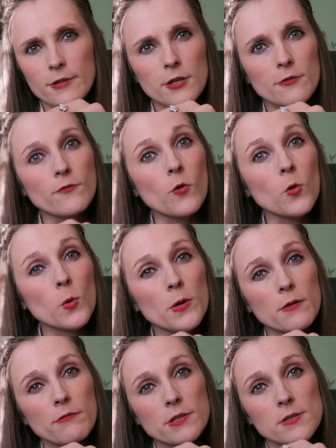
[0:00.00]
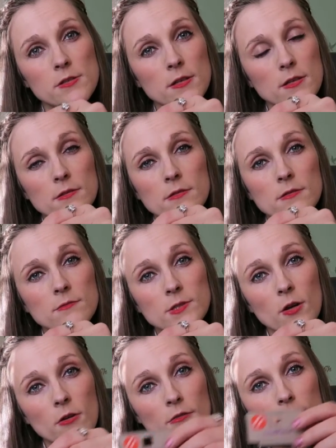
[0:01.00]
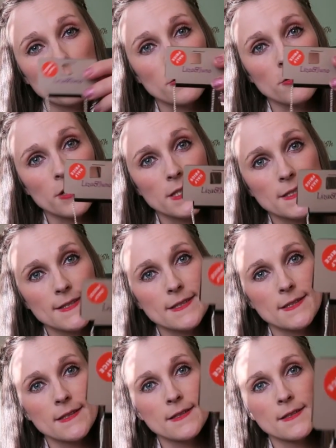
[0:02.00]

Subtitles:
3 or 4 quid originally, and it was half price,